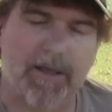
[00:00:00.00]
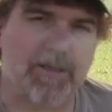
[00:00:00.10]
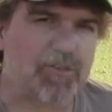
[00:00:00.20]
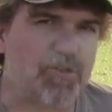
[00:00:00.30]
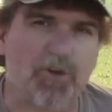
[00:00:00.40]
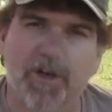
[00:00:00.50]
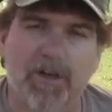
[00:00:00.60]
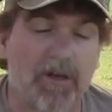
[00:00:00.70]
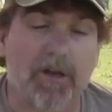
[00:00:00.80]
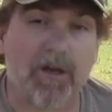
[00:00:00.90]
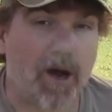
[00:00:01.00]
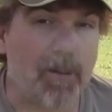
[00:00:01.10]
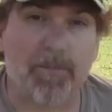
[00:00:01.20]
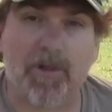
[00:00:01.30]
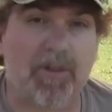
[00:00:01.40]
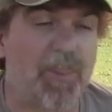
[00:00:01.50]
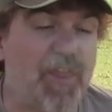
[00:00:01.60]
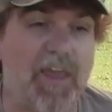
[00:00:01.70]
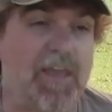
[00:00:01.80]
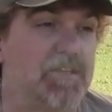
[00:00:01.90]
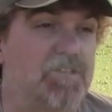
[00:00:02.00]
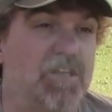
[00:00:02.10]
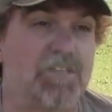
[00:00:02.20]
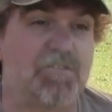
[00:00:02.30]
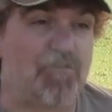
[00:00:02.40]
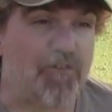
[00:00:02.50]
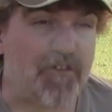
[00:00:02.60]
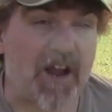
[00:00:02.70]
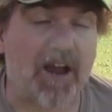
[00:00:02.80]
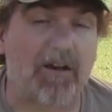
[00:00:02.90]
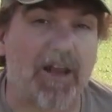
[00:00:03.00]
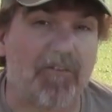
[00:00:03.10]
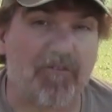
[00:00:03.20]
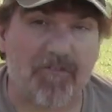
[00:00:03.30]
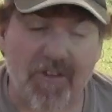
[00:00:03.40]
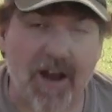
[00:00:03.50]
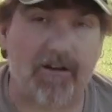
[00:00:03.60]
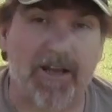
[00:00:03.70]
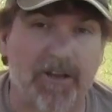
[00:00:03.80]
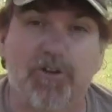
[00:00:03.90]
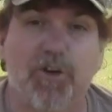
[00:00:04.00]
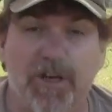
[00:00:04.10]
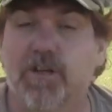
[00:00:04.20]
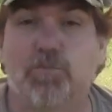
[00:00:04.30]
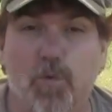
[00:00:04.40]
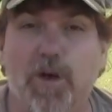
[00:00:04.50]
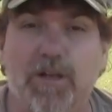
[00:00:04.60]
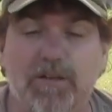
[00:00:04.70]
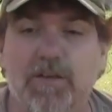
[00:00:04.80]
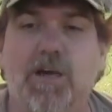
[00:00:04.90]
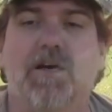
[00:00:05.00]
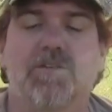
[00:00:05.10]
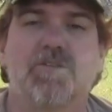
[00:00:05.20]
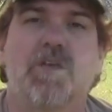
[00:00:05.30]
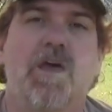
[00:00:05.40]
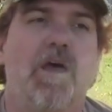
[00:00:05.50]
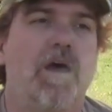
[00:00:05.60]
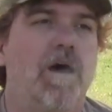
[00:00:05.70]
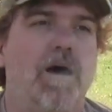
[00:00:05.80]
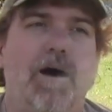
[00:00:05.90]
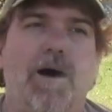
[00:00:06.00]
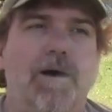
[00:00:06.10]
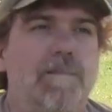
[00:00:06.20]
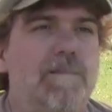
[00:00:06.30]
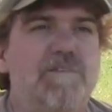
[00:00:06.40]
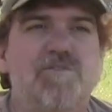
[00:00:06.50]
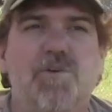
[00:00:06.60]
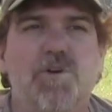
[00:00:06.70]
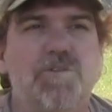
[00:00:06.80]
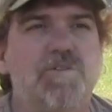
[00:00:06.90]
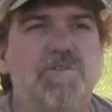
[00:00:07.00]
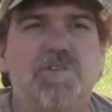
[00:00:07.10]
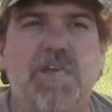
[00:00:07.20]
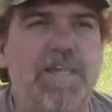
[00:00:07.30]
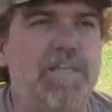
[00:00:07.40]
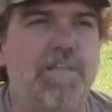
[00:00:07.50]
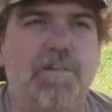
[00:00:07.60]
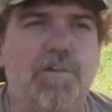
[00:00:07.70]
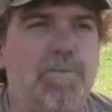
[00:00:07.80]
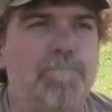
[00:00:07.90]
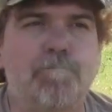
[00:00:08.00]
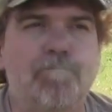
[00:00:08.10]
It's good at a couple of things, and it's very, very good at what it does. These folks who say, you know,